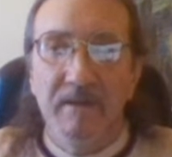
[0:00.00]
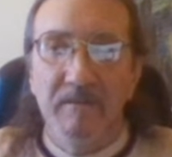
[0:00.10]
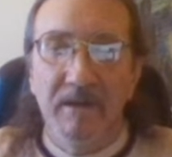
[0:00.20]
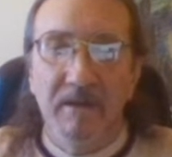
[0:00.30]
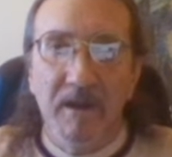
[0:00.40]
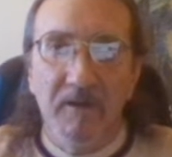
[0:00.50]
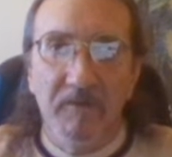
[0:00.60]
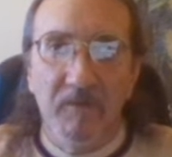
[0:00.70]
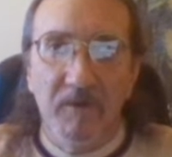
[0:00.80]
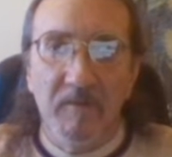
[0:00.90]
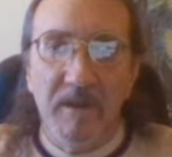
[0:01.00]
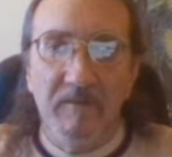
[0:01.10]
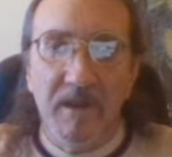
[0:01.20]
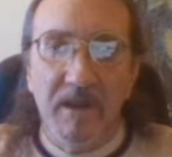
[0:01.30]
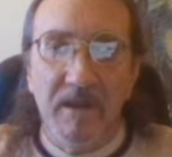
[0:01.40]
by not informing
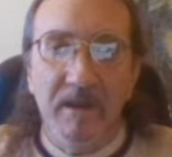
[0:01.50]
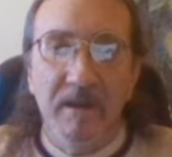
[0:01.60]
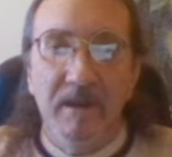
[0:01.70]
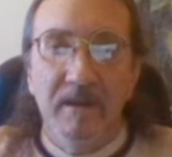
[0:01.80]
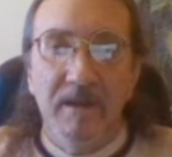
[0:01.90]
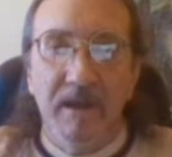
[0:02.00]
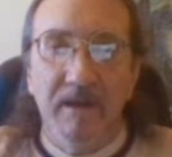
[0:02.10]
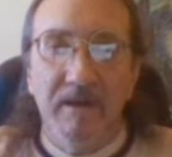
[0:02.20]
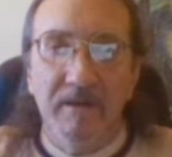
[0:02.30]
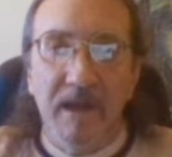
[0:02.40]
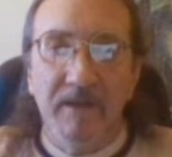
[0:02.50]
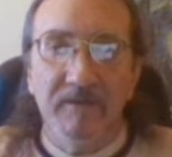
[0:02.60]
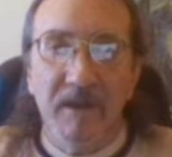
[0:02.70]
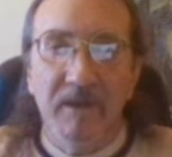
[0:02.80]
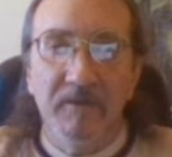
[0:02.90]
me that a class
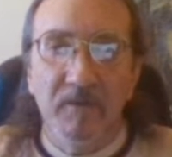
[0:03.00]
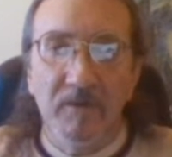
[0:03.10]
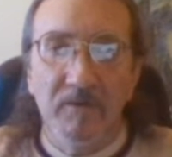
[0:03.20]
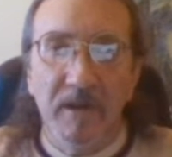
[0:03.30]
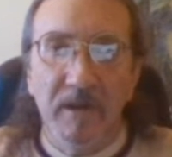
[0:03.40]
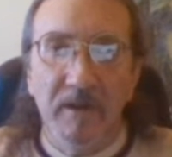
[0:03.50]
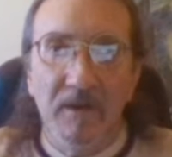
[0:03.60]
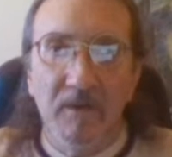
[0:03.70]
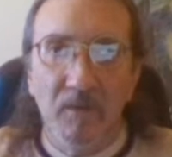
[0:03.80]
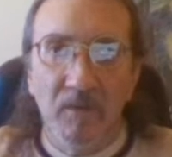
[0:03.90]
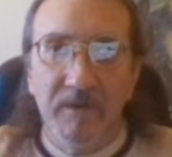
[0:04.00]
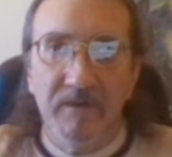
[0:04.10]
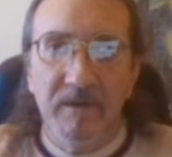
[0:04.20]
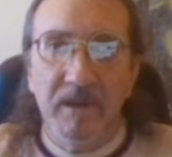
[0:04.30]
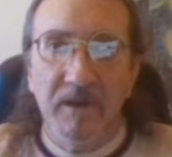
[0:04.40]
I enrolled in
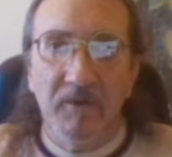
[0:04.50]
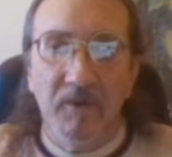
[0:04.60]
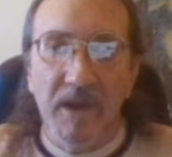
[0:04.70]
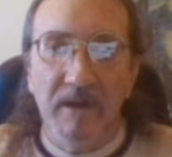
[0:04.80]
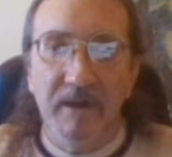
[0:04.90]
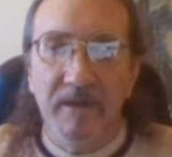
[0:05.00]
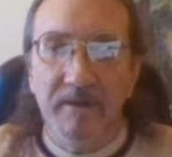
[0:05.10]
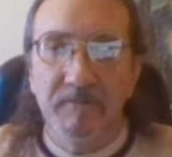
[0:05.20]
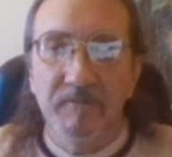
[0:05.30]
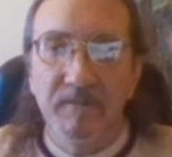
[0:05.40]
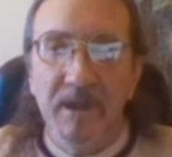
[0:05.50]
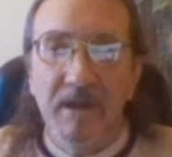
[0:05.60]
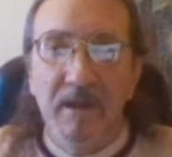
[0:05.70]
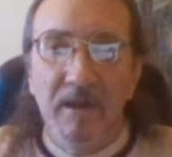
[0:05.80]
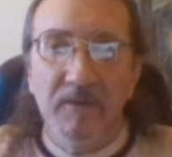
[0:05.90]
wasn't accredited,
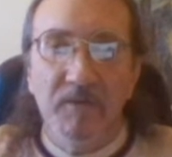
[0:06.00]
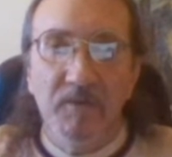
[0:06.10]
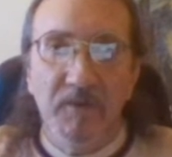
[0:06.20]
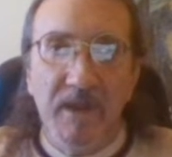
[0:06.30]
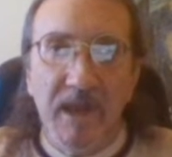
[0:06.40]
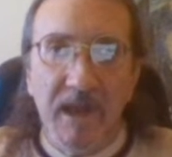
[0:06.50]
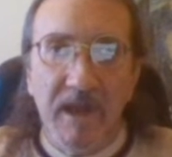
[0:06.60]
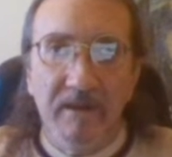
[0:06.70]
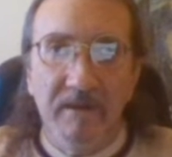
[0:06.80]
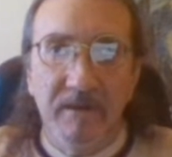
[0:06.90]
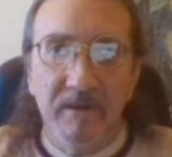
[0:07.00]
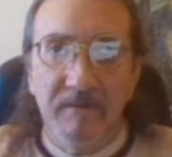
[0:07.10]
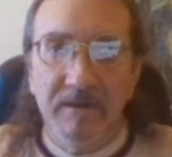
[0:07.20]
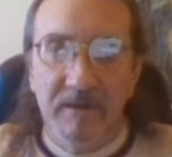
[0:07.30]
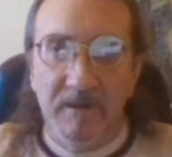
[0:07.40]
and through the act of
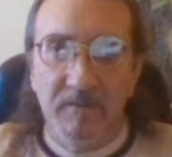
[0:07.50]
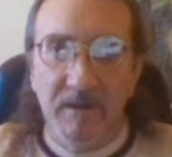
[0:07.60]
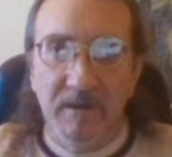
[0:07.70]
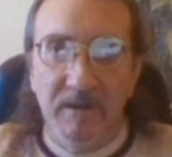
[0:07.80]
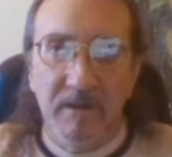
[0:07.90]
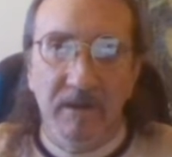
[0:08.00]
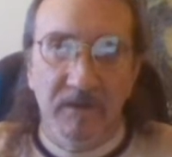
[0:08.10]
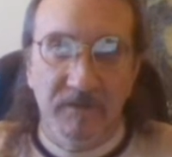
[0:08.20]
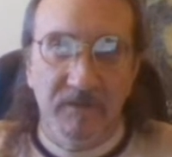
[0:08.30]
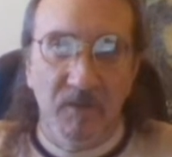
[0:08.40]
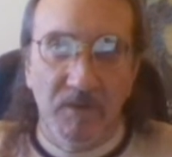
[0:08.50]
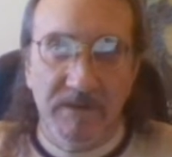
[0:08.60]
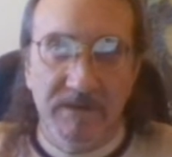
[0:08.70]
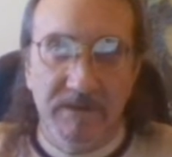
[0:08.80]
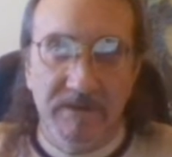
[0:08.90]
attempted
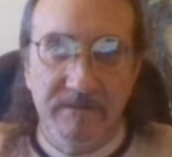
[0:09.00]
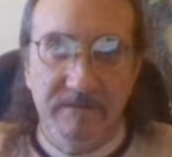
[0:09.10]
extortion.